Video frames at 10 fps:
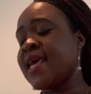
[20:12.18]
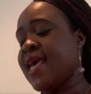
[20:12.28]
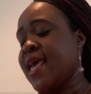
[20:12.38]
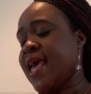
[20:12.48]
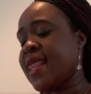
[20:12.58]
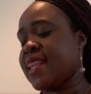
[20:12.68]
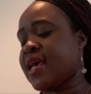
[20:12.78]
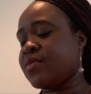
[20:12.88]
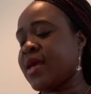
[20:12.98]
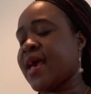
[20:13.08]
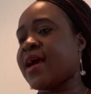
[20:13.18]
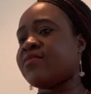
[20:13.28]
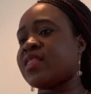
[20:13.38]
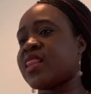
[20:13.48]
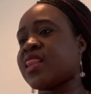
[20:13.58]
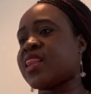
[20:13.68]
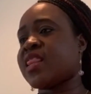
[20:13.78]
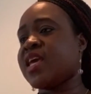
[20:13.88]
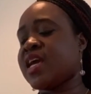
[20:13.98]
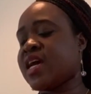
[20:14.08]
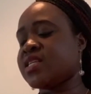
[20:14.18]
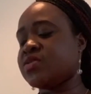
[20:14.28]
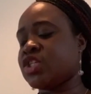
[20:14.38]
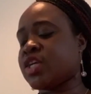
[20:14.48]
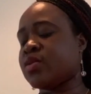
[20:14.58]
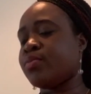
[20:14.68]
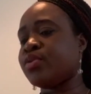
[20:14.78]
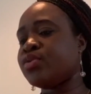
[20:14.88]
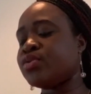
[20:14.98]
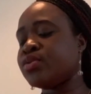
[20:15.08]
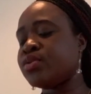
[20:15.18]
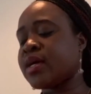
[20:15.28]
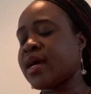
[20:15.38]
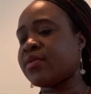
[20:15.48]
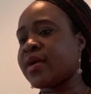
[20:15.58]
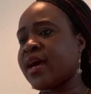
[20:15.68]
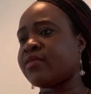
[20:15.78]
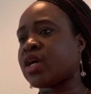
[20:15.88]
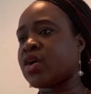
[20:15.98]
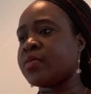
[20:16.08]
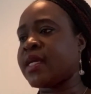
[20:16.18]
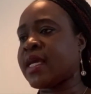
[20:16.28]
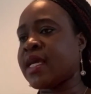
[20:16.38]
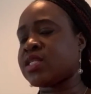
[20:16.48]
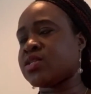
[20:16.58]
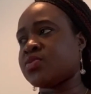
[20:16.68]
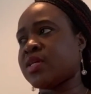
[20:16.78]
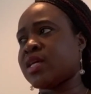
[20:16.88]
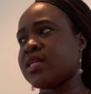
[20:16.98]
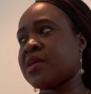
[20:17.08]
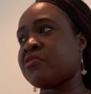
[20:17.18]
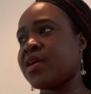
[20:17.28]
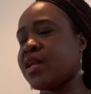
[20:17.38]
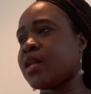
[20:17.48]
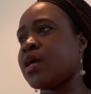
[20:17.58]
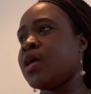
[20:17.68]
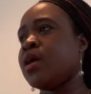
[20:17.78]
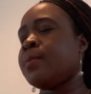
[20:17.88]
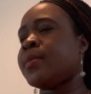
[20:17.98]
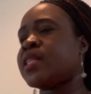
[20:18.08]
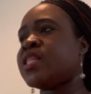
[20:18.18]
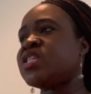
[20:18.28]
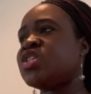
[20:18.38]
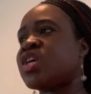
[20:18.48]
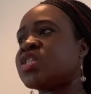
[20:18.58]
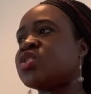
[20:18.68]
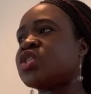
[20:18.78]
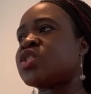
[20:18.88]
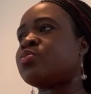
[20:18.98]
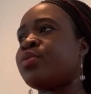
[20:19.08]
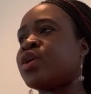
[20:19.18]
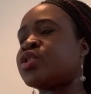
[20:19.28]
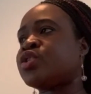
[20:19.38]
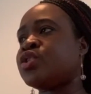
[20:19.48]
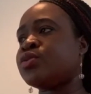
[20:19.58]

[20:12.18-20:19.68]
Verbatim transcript: and then we have thinkers which are the blue and we have the communicators which are the green but this doesn't just box you